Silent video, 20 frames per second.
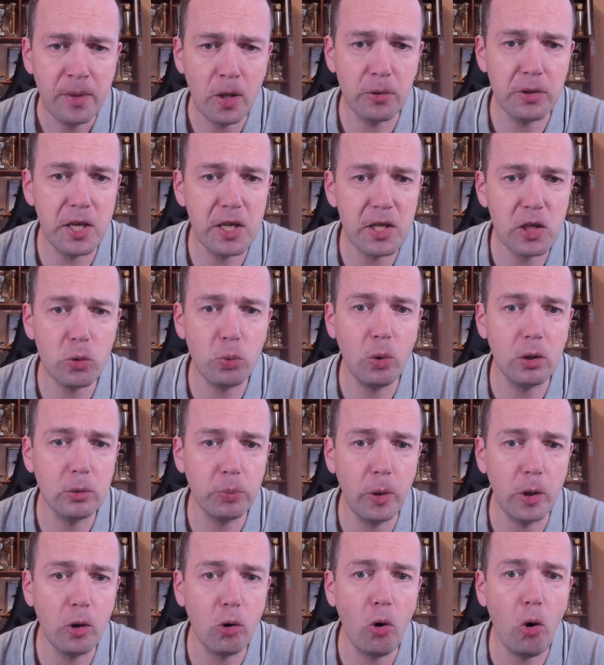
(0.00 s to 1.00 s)
Now this is
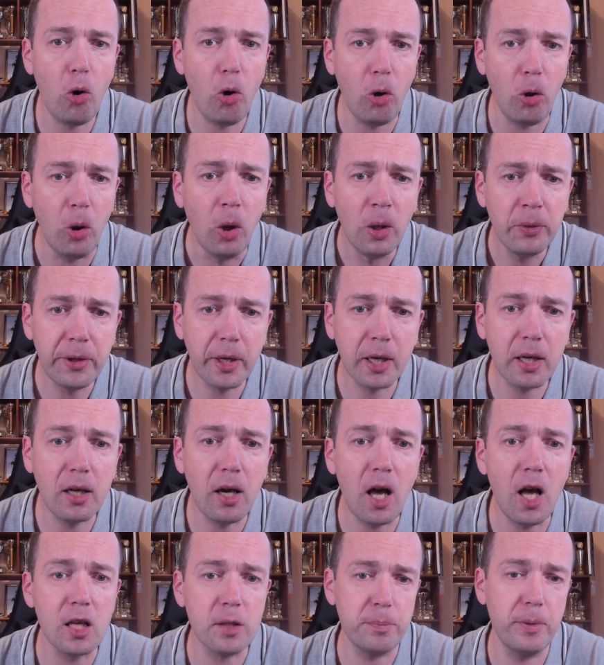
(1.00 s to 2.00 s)
what we call the
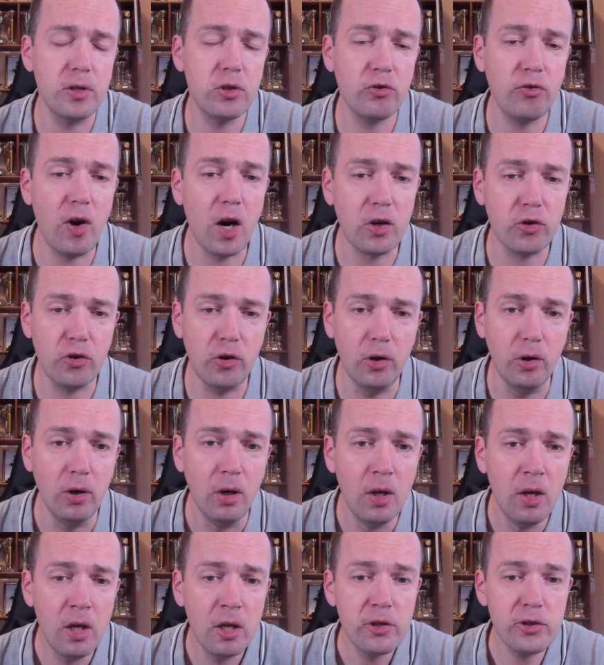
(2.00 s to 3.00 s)
cusp
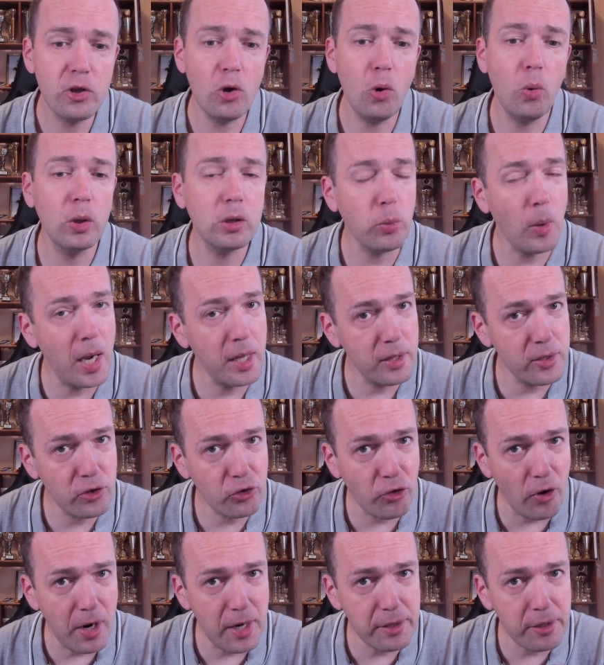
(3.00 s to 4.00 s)
structure. So what white is
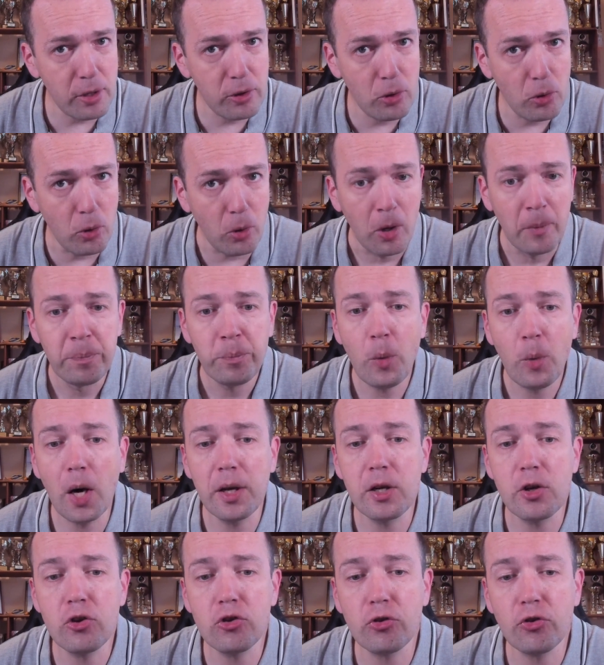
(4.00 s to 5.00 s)
trying to do,
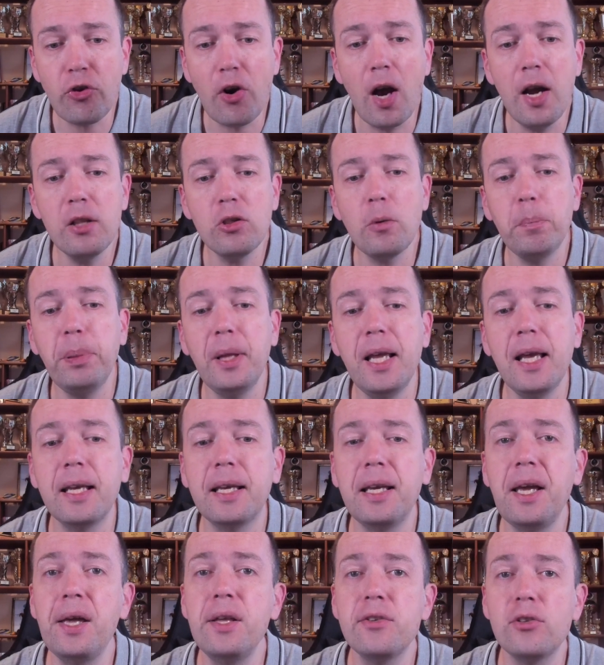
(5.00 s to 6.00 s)
white is trying to play
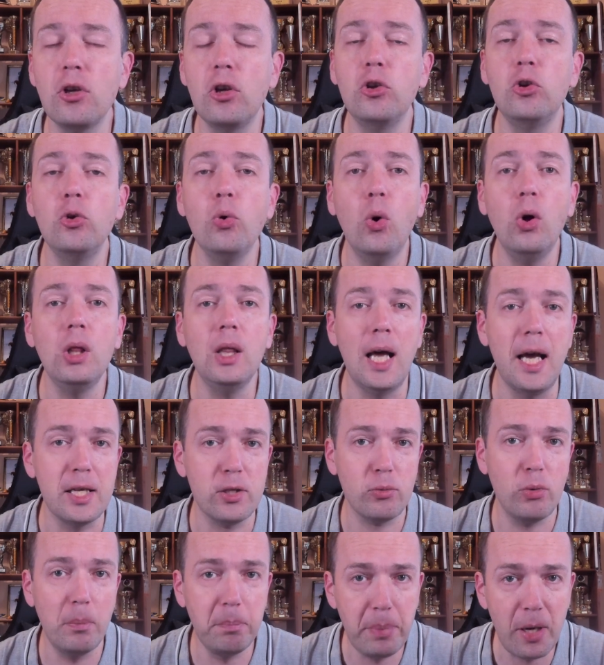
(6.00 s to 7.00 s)
against your
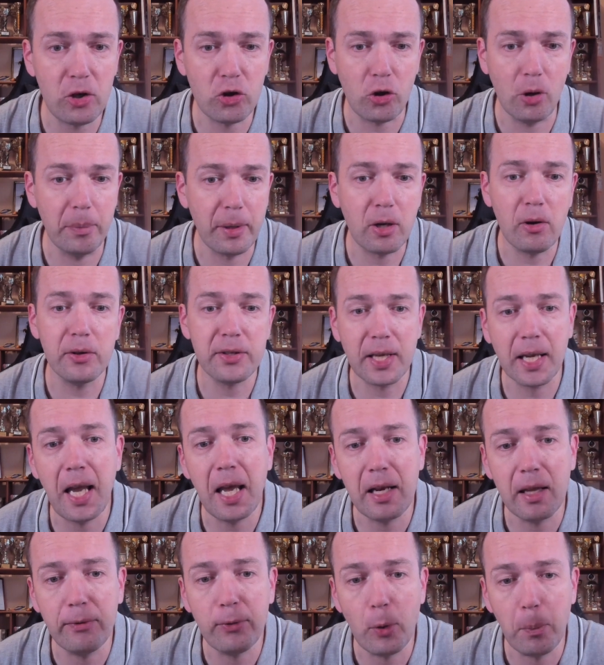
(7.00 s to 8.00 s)
last bishop, because
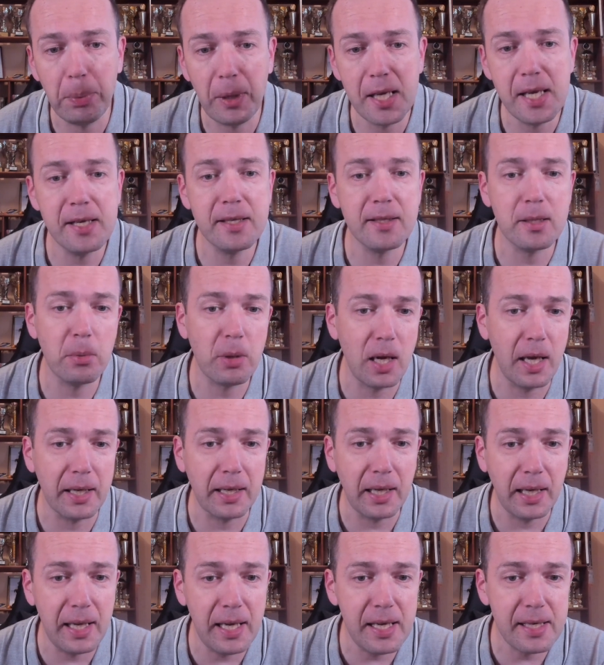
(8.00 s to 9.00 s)
again if you play something
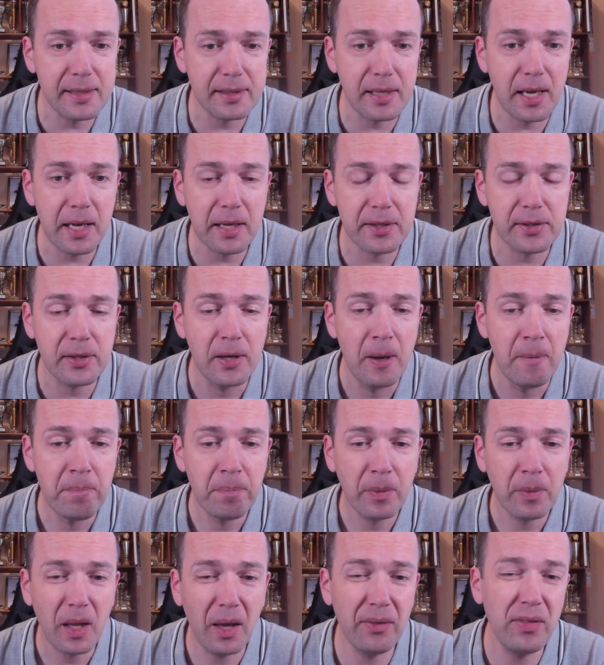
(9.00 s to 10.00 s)
like e6,
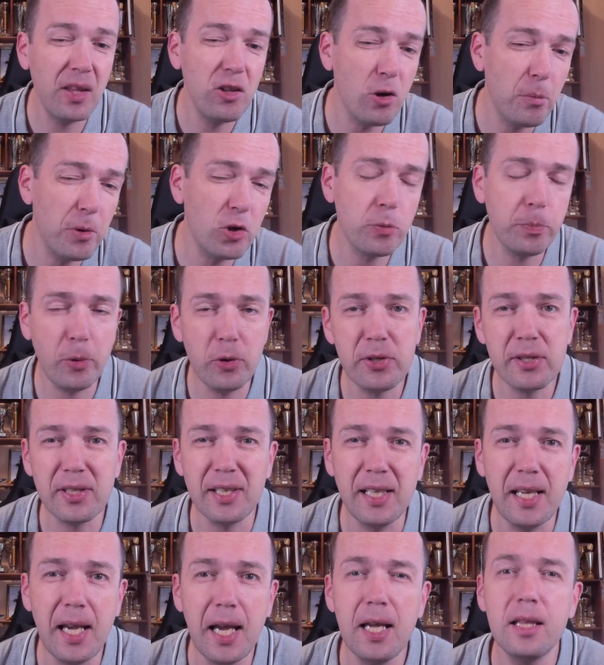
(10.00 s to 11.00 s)
then your bishop on
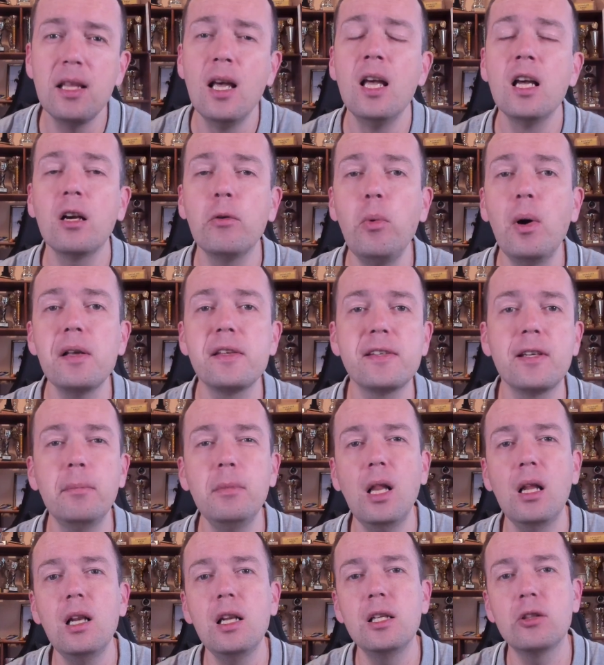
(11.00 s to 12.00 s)
c8, quite
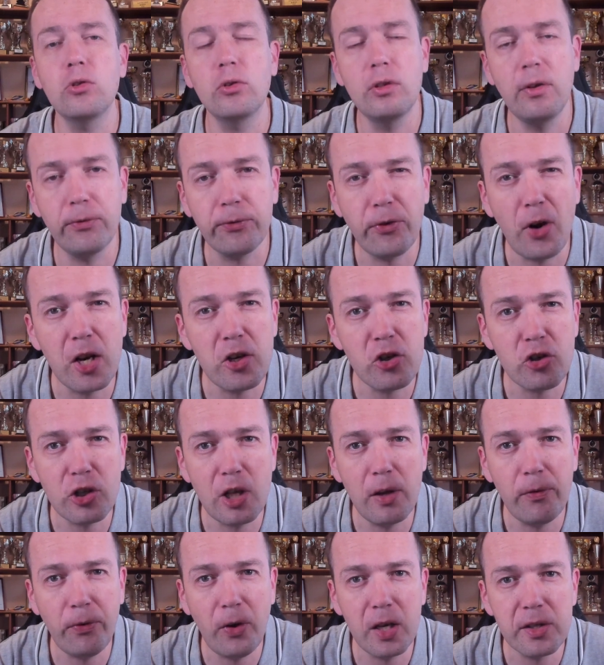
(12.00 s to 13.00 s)
similarly to the French
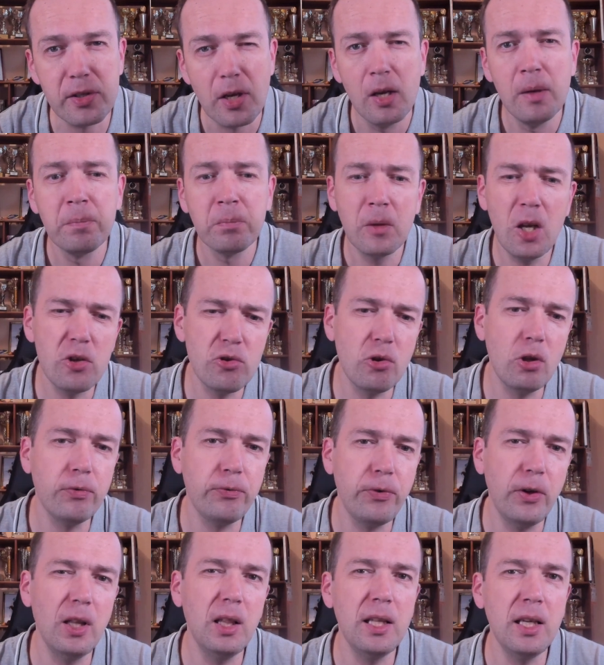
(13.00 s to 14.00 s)
defense, is
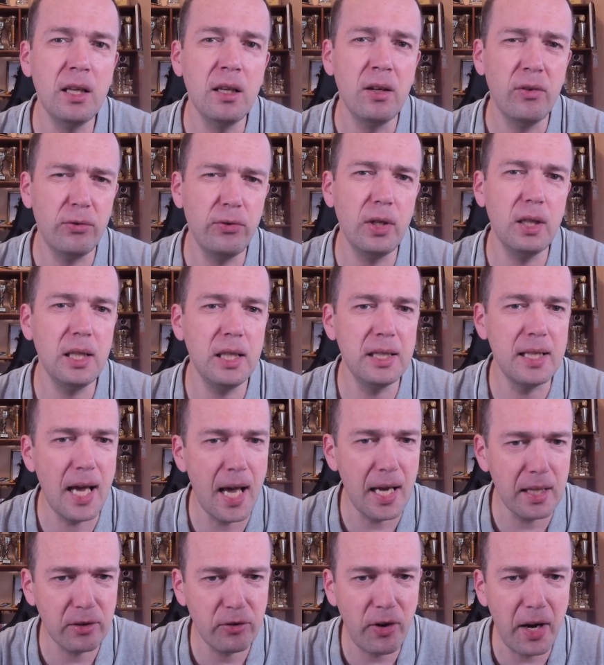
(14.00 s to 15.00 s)
not feeling really
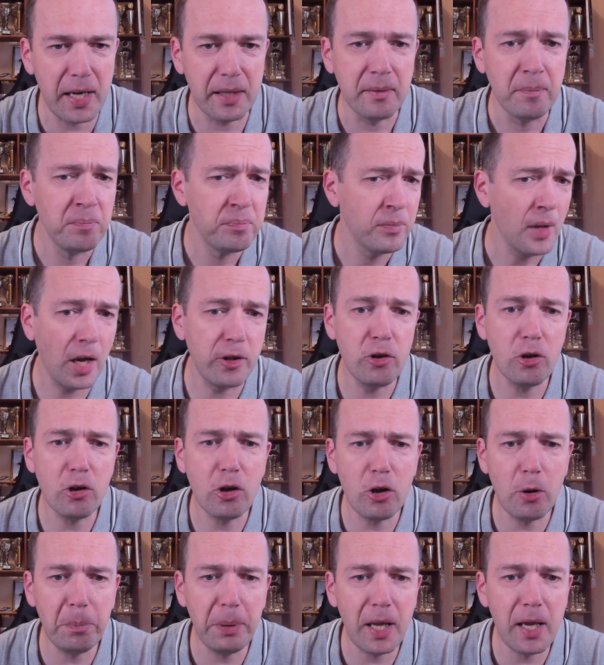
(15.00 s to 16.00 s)
that great. And you
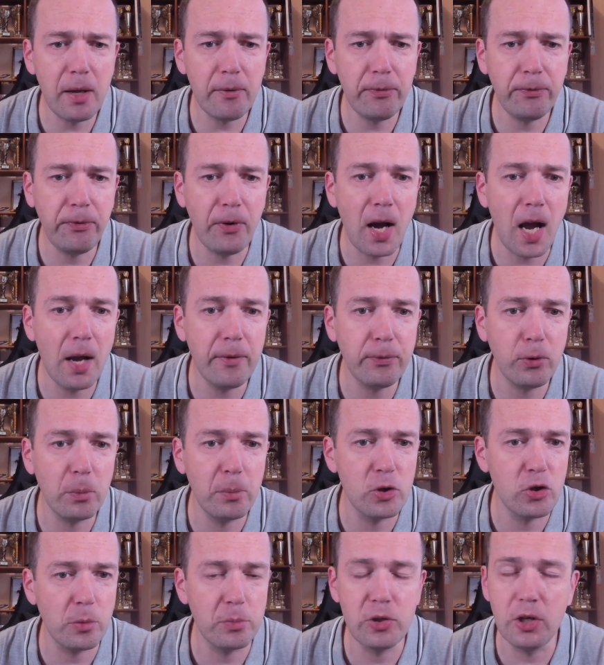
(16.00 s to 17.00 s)
could play f5 for
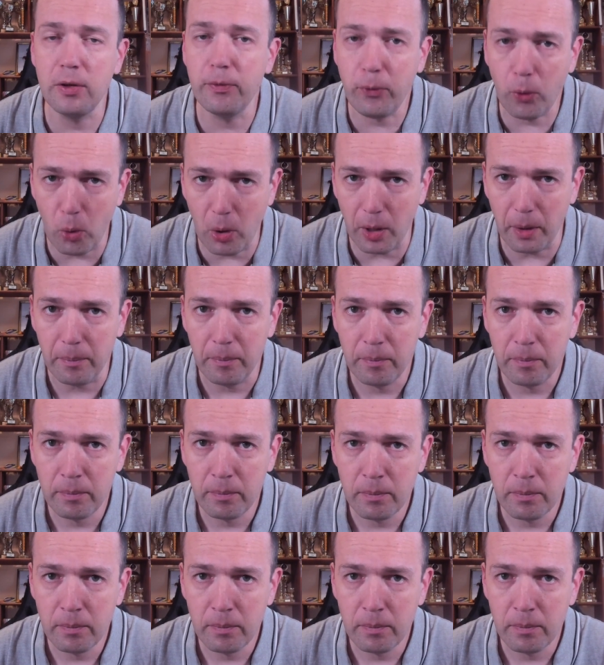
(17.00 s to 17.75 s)
bishop g4.